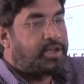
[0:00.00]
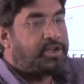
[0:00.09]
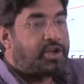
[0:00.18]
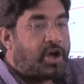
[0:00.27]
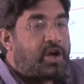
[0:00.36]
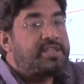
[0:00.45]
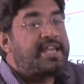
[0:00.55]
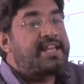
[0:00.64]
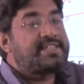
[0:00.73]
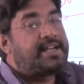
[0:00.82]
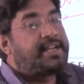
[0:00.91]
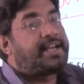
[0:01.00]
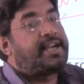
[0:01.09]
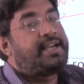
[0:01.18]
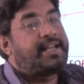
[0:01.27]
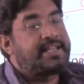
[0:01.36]
Now there is a
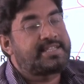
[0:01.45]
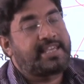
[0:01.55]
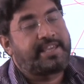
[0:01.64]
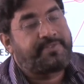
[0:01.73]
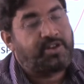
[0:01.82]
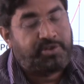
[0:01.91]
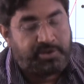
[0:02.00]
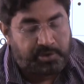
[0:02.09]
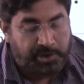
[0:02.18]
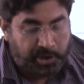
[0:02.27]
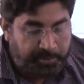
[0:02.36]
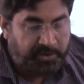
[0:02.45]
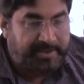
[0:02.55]
tendency, even on YouTube you